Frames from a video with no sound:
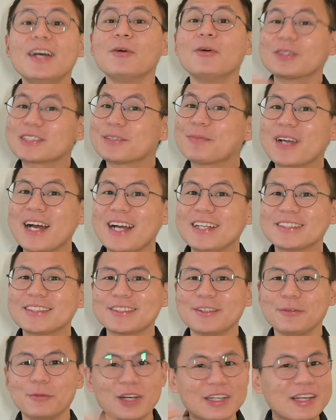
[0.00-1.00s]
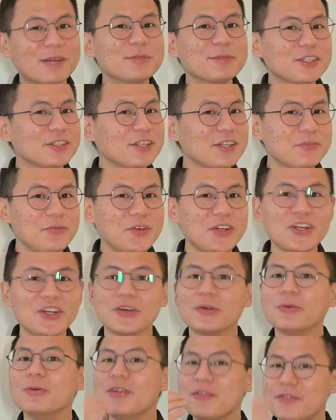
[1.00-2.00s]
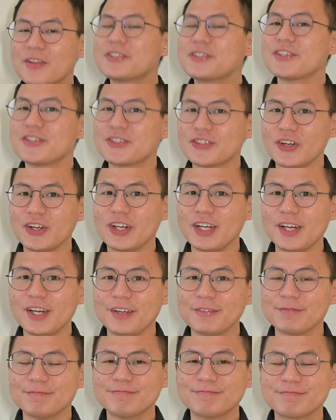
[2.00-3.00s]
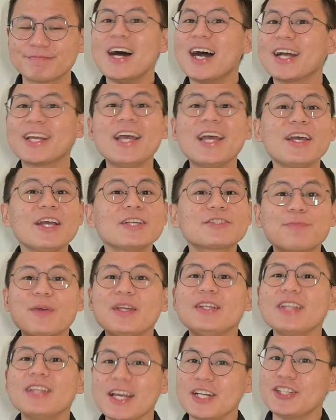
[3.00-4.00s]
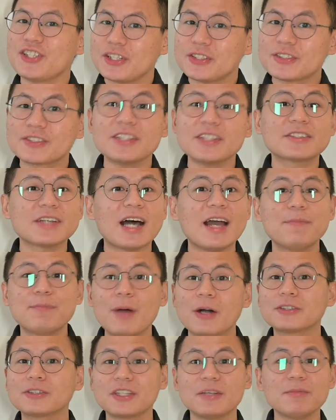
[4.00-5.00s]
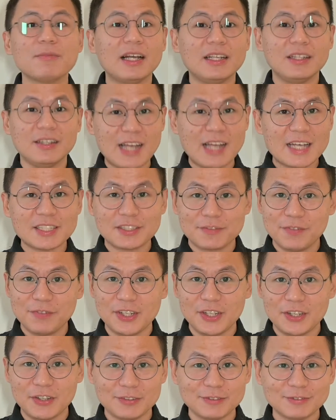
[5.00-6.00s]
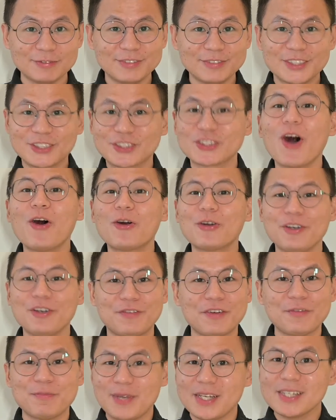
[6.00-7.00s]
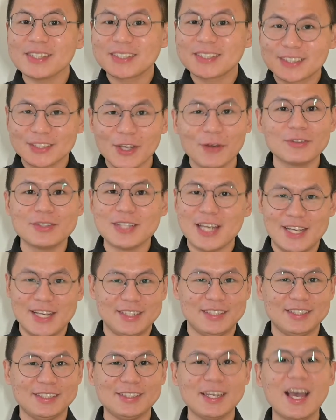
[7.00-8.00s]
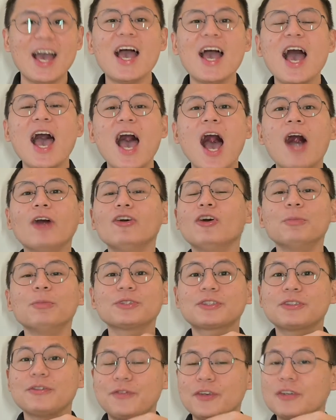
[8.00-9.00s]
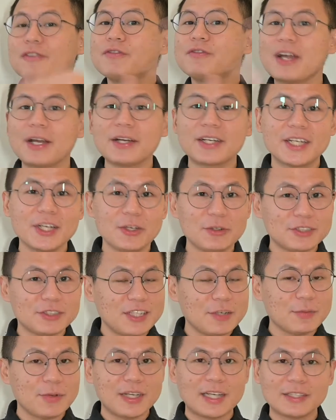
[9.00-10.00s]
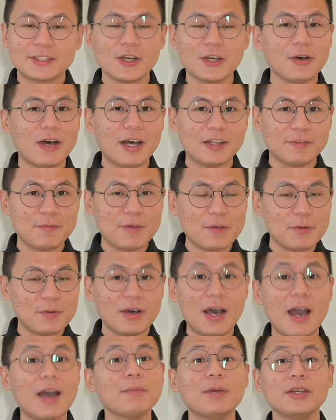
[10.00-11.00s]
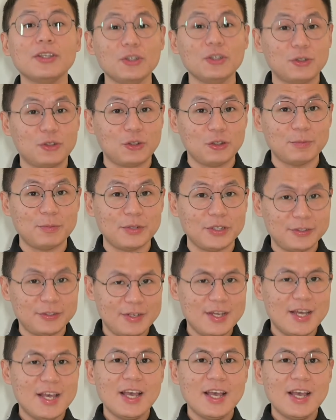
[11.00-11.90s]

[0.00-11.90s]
What's up guys, welcome to another video. This is Charlie Lin. Again, it's been ages since I posted my last video. Sorry for being so lazy. I almost feel very guilty when I tell other people I'm a YouTuber.